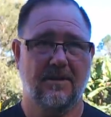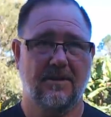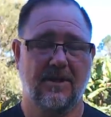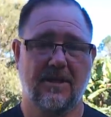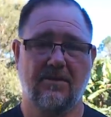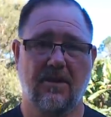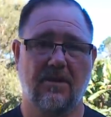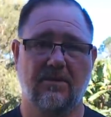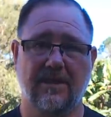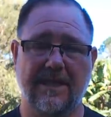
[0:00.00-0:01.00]
You can grow
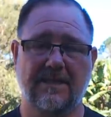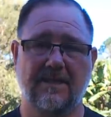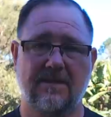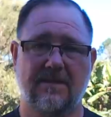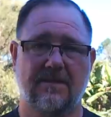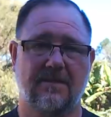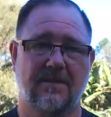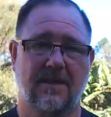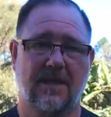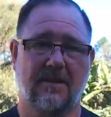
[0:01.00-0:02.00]
lettuce.
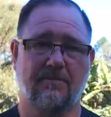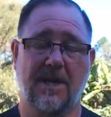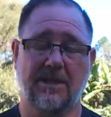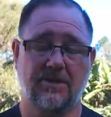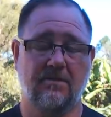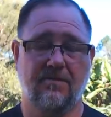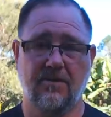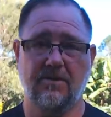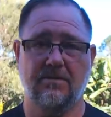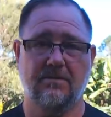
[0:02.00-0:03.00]
Passion
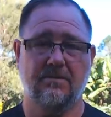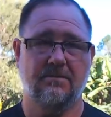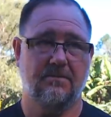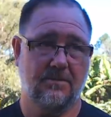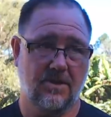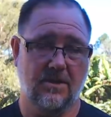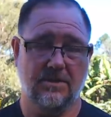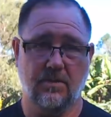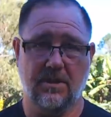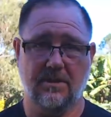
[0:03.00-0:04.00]
fruit
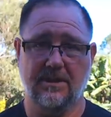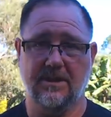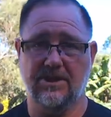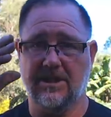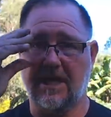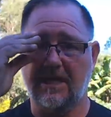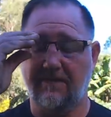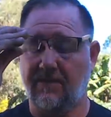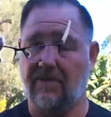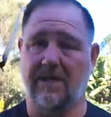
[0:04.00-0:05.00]
grows well in the shade
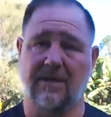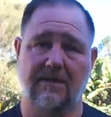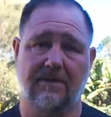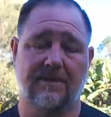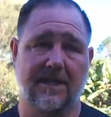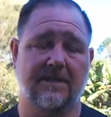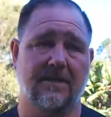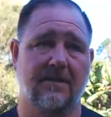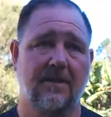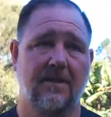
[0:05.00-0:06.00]
if you're in a
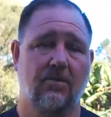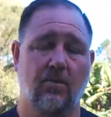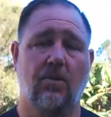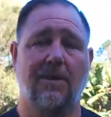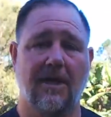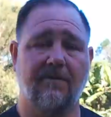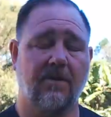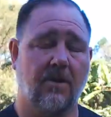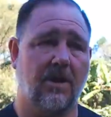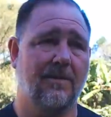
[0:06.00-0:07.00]
decent, warm enough
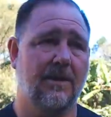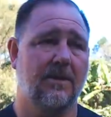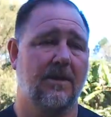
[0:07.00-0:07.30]
climate.